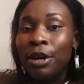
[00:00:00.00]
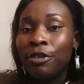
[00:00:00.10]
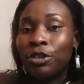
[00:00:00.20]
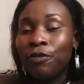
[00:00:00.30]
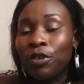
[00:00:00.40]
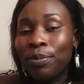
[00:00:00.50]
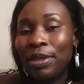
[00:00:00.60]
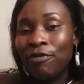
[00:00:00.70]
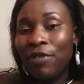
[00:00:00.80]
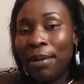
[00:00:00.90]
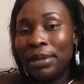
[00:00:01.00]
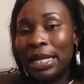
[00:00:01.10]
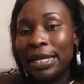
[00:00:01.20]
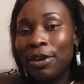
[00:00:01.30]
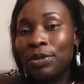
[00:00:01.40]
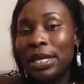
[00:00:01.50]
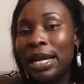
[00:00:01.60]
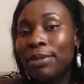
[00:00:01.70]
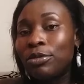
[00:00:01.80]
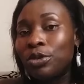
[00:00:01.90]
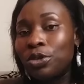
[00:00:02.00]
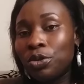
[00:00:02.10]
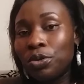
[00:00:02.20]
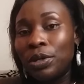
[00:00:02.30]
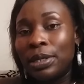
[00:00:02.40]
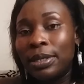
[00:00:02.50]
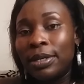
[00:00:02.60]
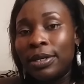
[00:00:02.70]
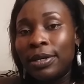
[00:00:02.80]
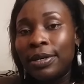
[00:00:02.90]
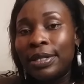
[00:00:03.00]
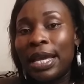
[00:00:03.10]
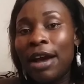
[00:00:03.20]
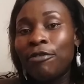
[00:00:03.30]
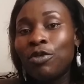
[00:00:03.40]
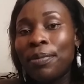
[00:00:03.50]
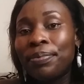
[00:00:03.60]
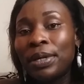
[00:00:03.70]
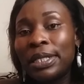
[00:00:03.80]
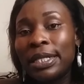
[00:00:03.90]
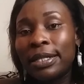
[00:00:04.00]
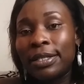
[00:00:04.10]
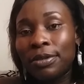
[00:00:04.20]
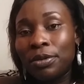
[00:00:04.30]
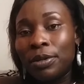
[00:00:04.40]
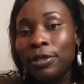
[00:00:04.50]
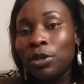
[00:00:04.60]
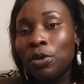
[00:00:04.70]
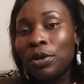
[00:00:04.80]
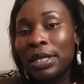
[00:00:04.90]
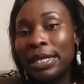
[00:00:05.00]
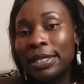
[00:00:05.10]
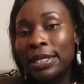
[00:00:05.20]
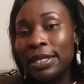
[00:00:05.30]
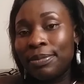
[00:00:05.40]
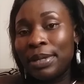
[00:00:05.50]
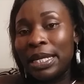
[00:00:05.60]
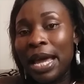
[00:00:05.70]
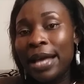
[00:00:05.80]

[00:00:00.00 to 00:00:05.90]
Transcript: So from the family, now they come to school. They have to appreciate school. So what does this mean?